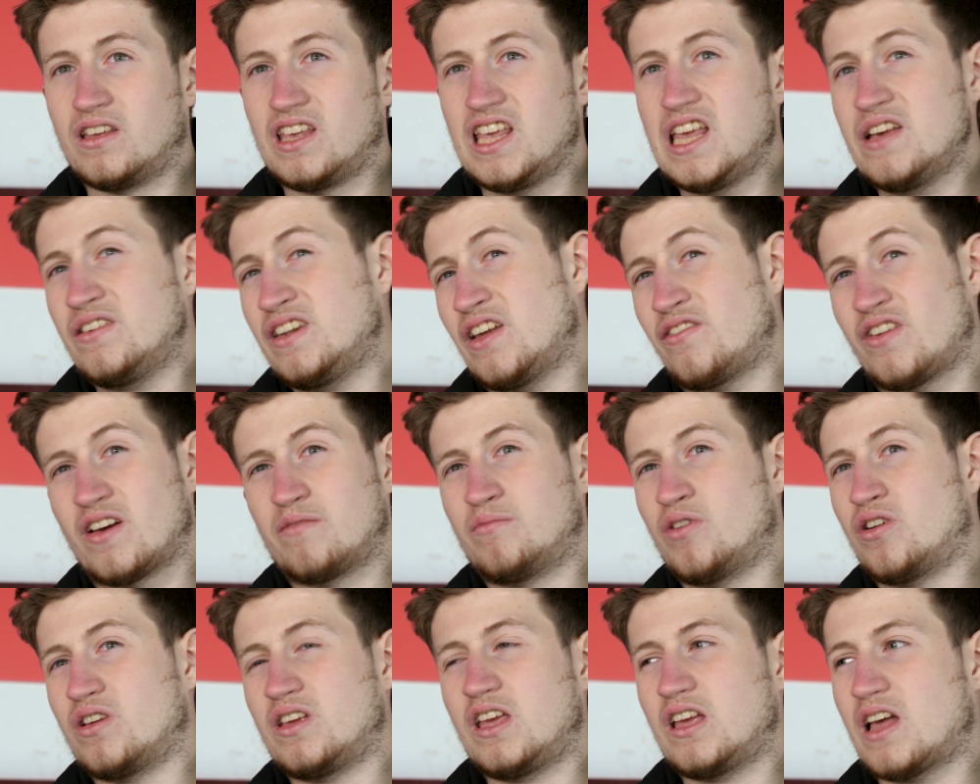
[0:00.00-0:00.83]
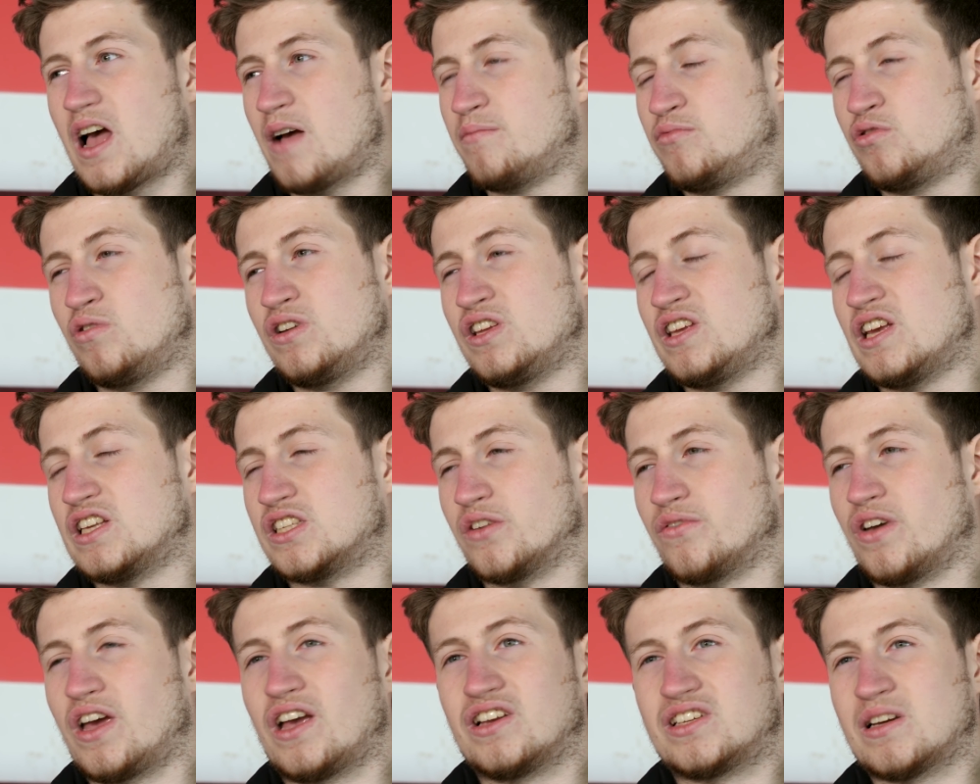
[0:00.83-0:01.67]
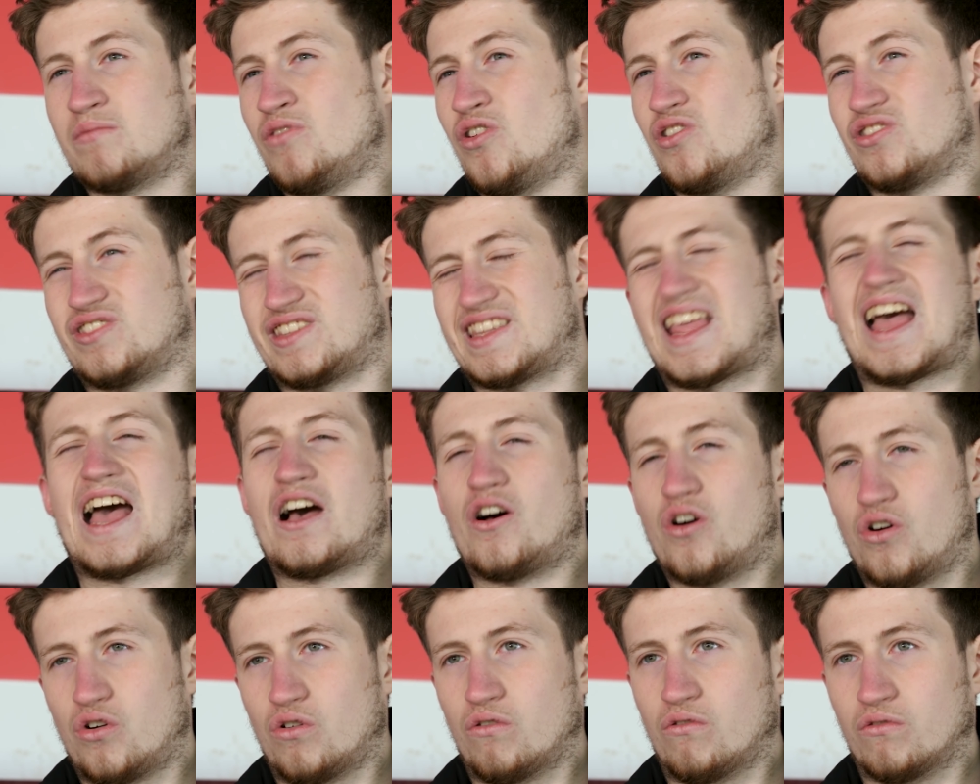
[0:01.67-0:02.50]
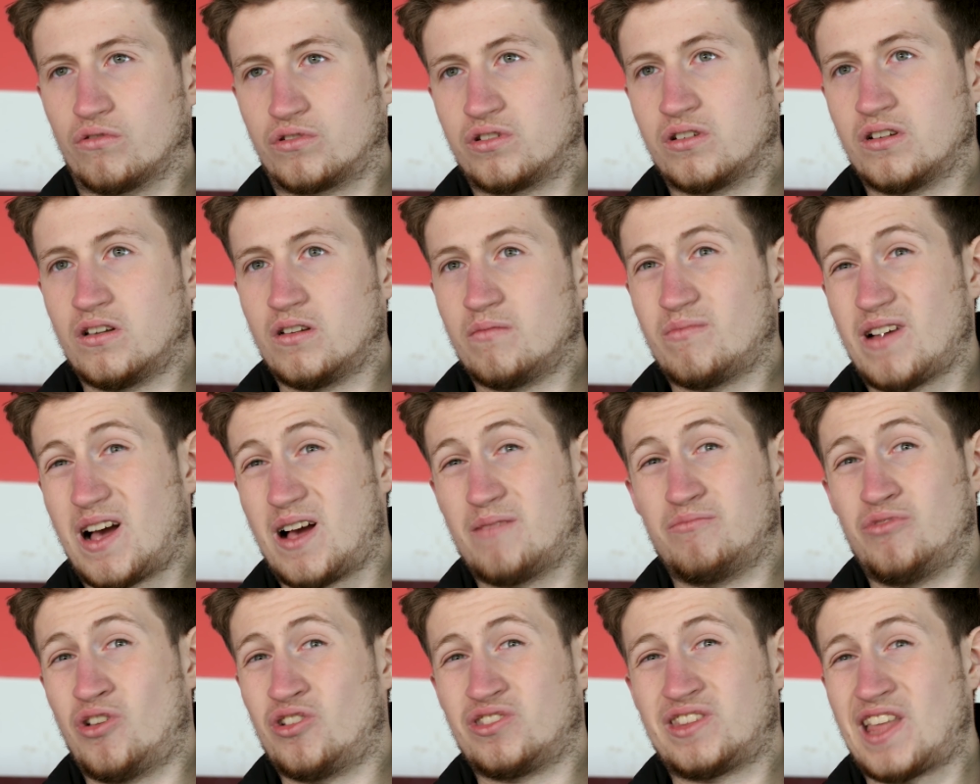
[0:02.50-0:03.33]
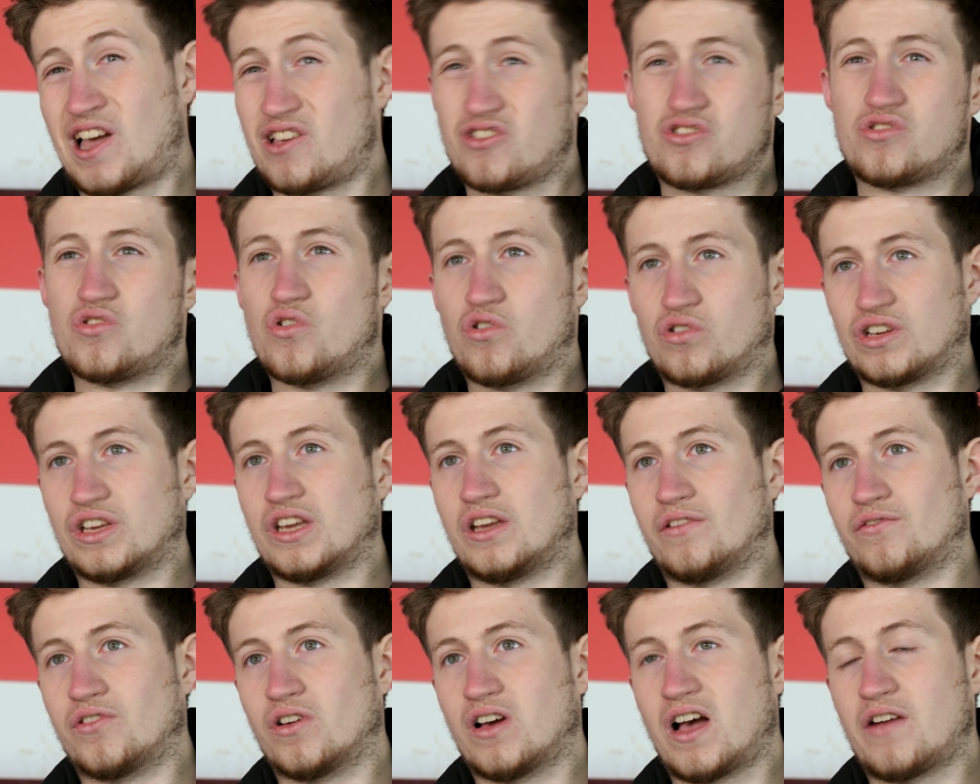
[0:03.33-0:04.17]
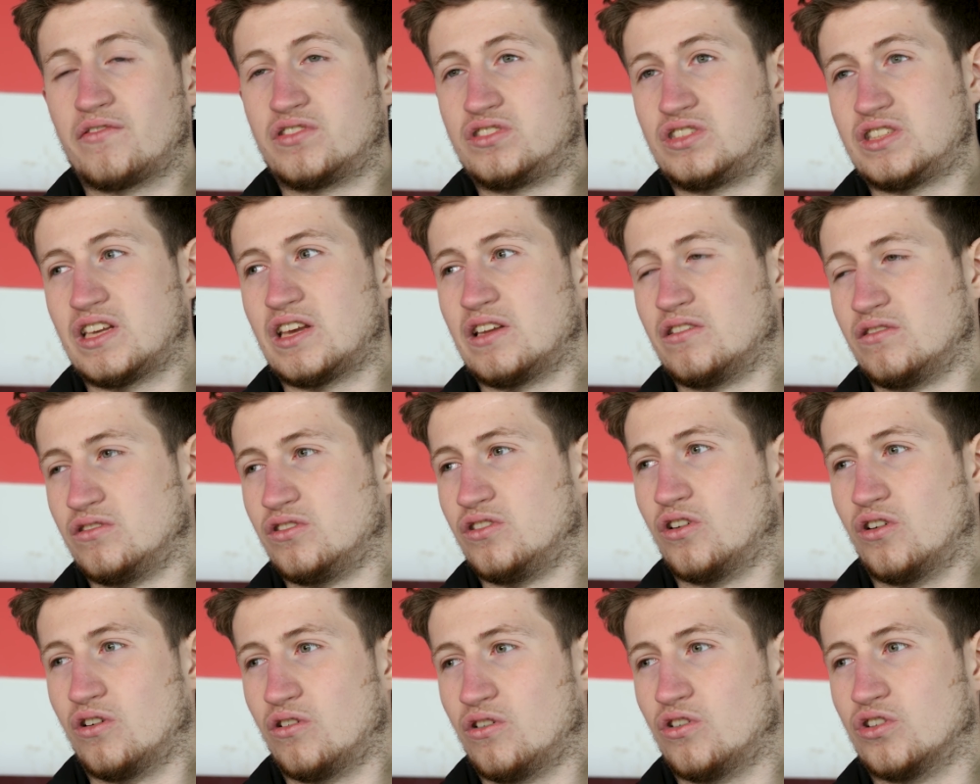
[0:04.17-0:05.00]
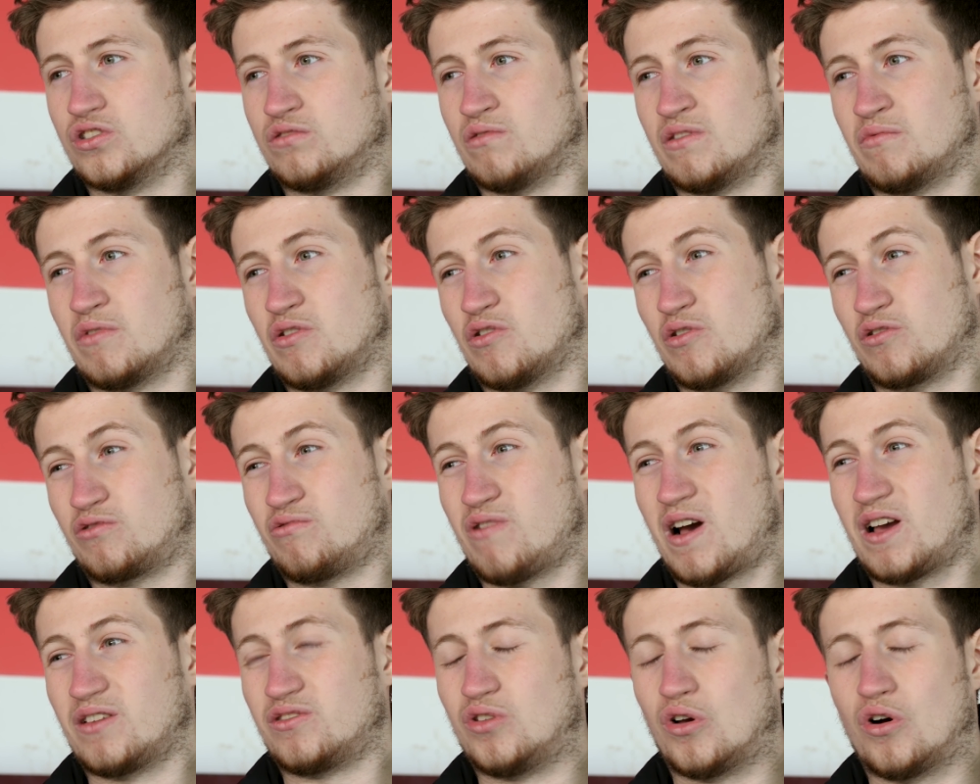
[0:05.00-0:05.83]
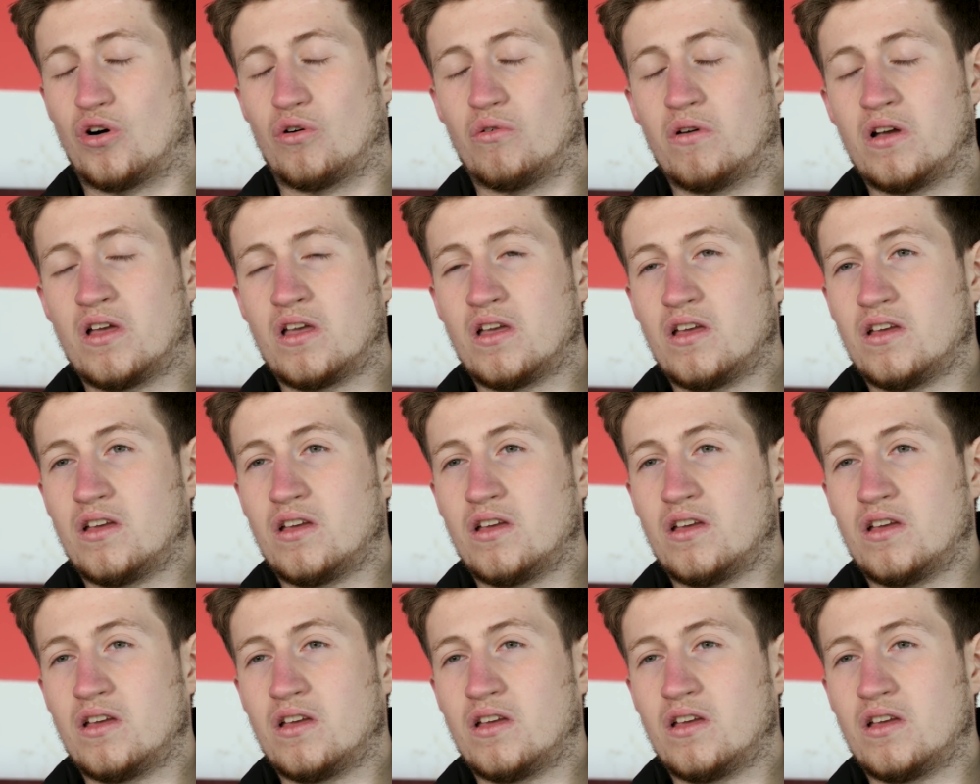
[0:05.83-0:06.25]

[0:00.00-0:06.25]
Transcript: Even if I'm 20 years of age, I'm not that old. I'm not that young either. I've seen, us when we were quite dull.